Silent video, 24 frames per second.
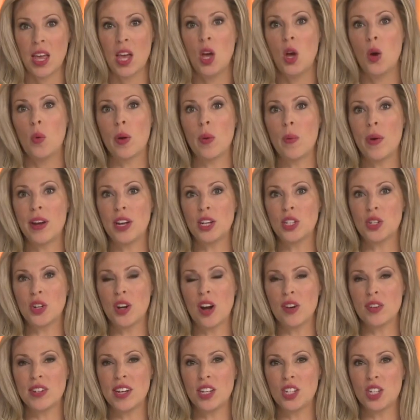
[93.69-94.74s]
We want to turn
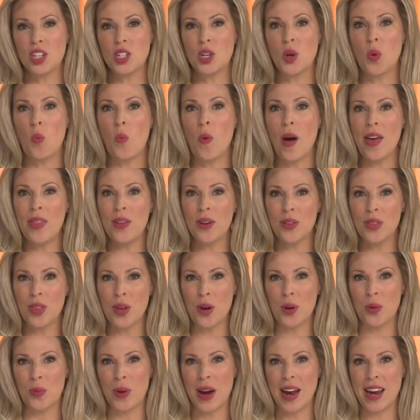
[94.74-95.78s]
our attention to weather,
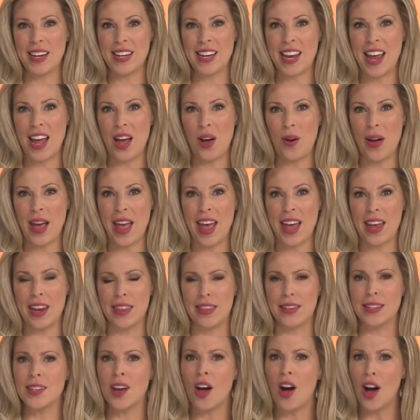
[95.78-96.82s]
though, right now and
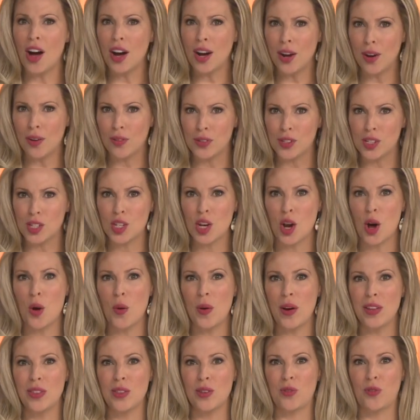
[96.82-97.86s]
the talk of
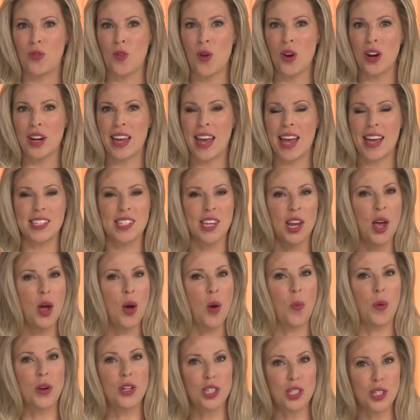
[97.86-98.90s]
snow in the forecast,
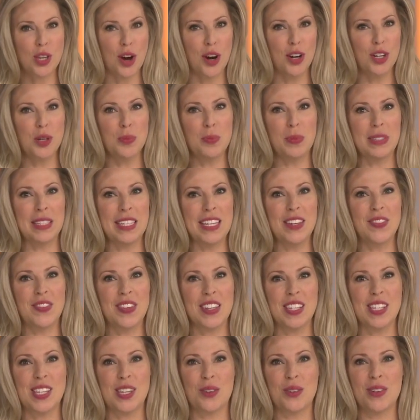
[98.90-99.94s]
which is hard to believe
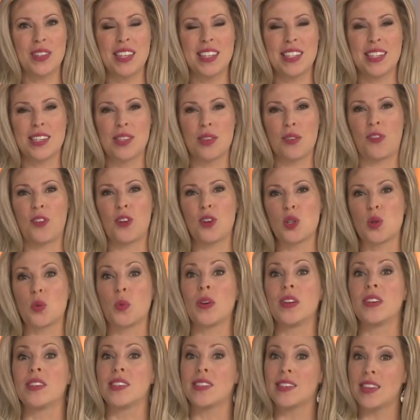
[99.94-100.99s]
considering this is the first
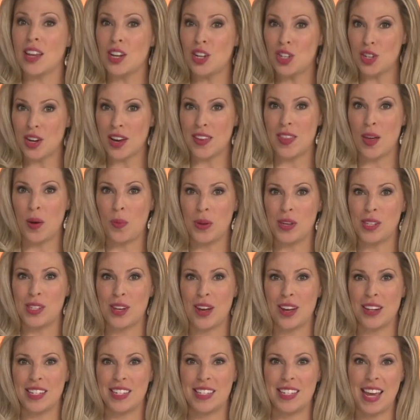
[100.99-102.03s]
real sunshine that we
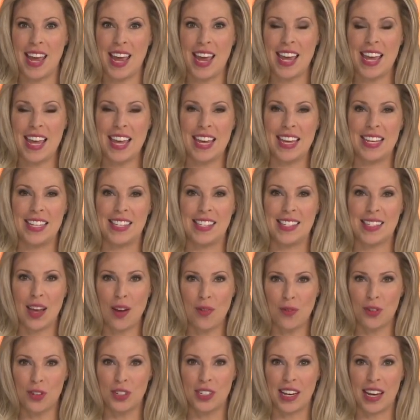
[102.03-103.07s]
saw today in
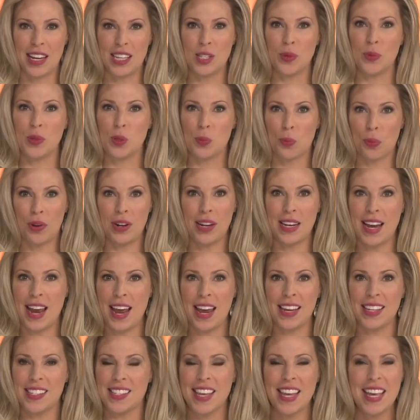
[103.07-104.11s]
several days. It was pretty
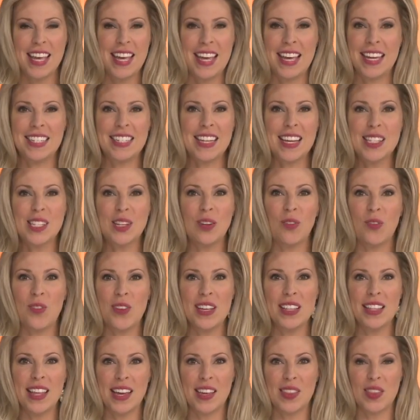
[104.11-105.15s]
nice. It doesn't
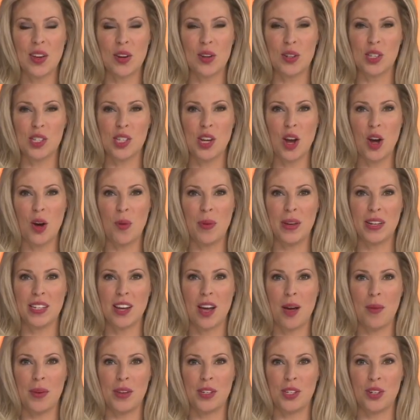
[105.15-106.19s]
feel like there's snow, but
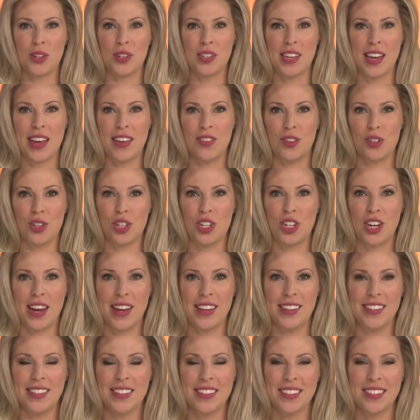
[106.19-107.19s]
Thomas, you're saying there's a chance?